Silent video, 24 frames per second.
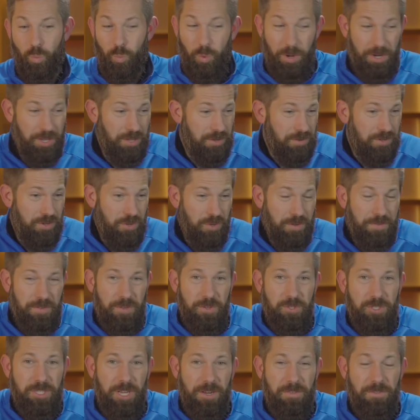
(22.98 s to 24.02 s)
What do you do if
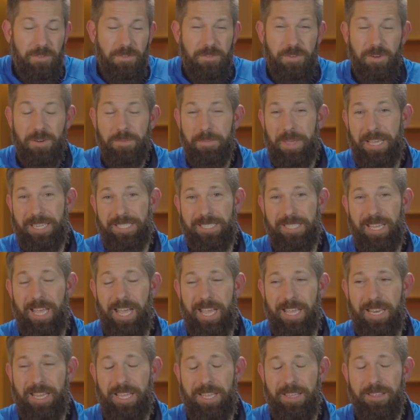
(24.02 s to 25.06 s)
you suffer from
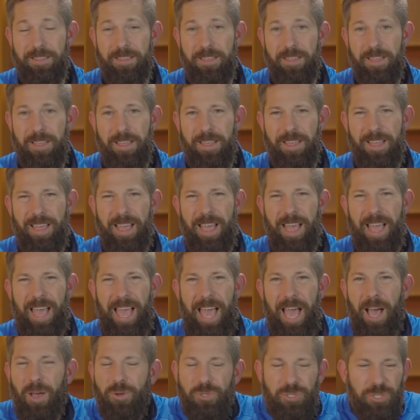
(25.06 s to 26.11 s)
anxiety?
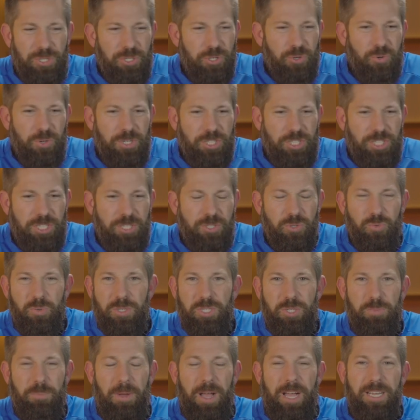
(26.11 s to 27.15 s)
How should Christians
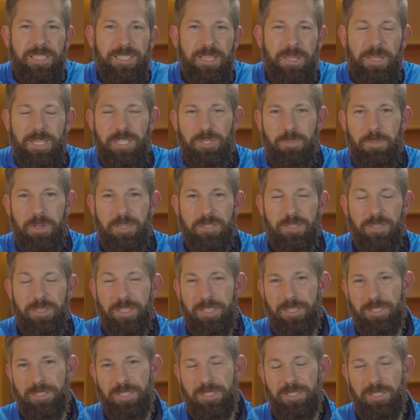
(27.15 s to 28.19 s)
respond to these mental
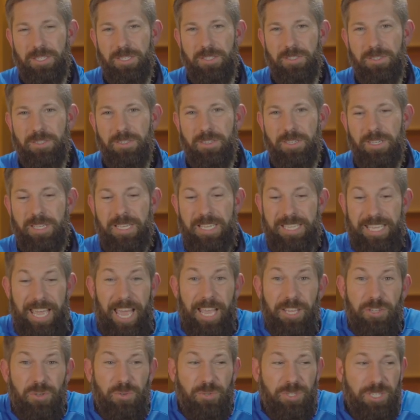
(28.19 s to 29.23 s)
illnesses?
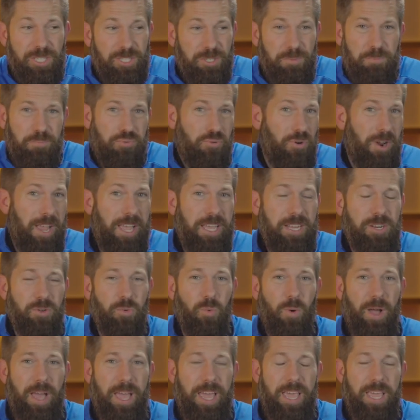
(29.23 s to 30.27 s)
Can you just pray it
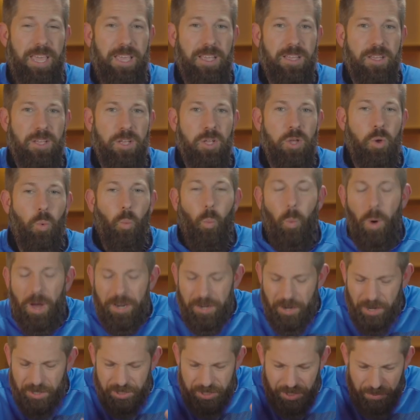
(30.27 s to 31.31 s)
away?
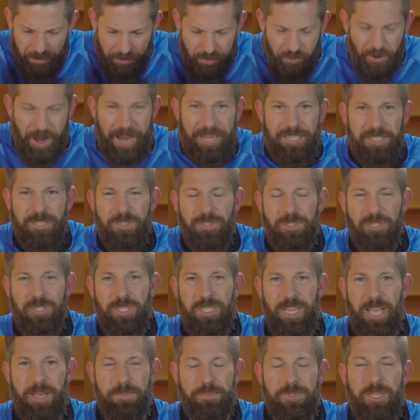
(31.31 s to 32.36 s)
What are some practical
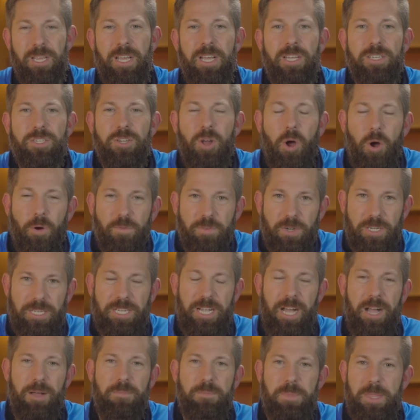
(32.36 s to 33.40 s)
steps to
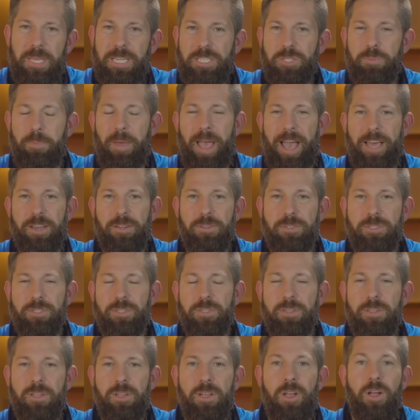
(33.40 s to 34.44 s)
overcome these
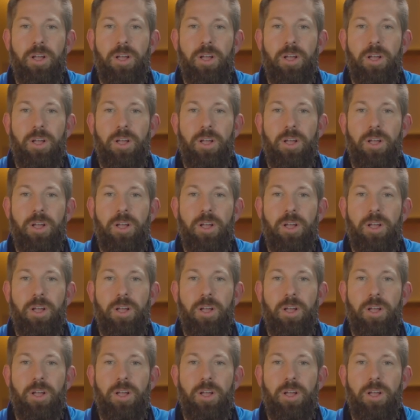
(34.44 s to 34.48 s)
battles?